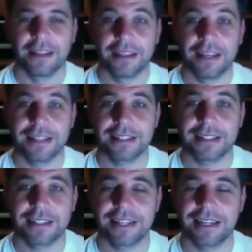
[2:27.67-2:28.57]
Yes,
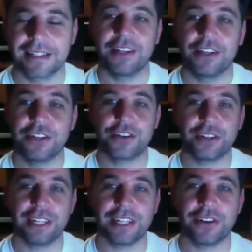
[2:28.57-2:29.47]
Stanislav, and you're
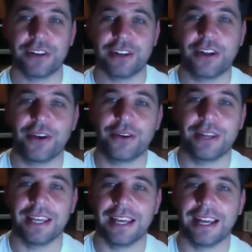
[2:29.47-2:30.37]
certainly not
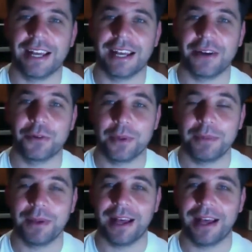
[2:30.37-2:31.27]
alone here. I
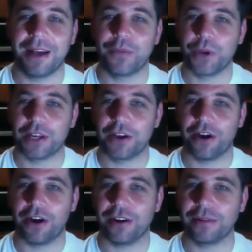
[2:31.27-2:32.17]
remember when
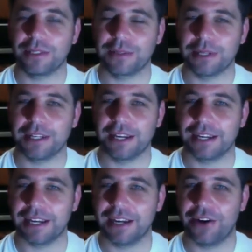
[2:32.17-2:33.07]
I was a bit
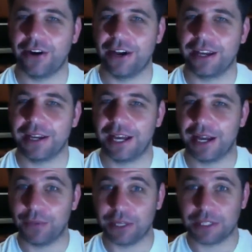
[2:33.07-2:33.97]
younger, I
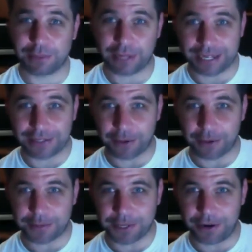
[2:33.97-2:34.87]
went to play a
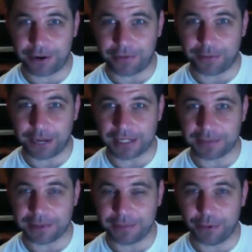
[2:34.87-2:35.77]
topspin off a
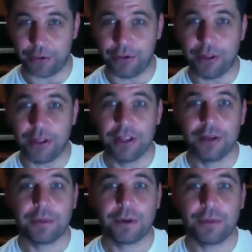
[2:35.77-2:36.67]
backspin ball,
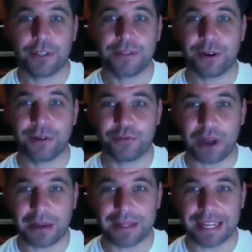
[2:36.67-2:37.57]
but it wasn't my
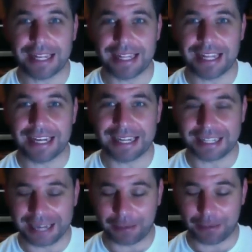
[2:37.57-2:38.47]
rubber that hit the end of the
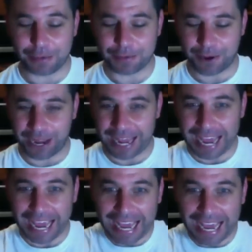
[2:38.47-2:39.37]
table, it was my
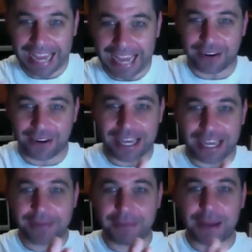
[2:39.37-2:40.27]
hand, and I
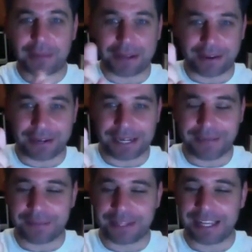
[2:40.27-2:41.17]
came up and I
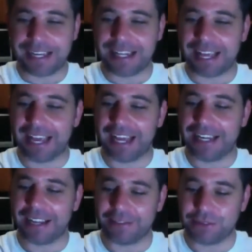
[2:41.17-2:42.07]
clipped the end of the hand,
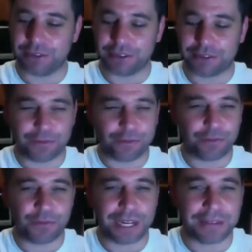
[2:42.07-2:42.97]
and I've still got
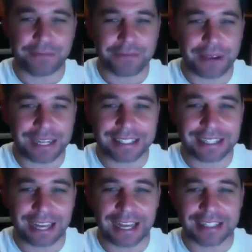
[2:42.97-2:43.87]
really faint
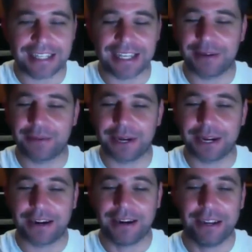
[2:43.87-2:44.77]
scars here
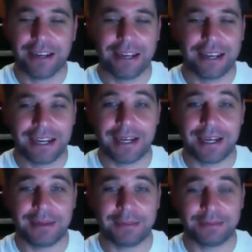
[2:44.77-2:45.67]
where
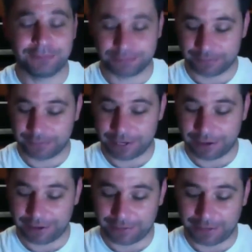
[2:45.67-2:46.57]

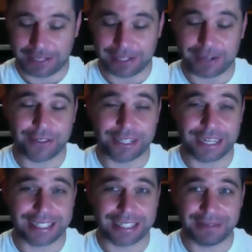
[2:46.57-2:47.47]
I made the
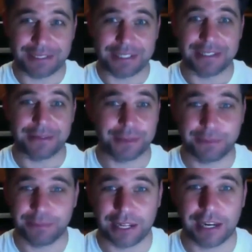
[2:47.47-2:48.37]
contact, and there was
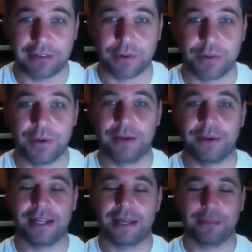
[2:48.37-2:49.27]
blood everywhere. We
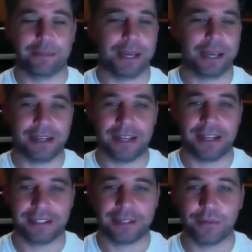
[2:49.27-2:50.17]
had to get
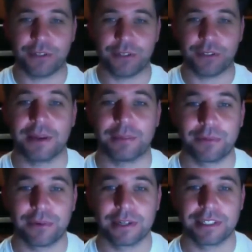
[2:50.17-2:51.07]
band-aids. It wasn't a
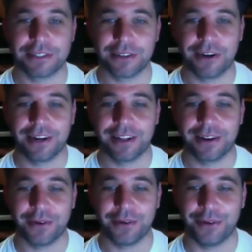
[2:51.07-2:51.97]
pretty sight at
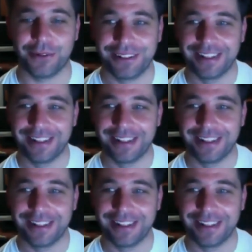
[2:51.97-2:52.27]
all.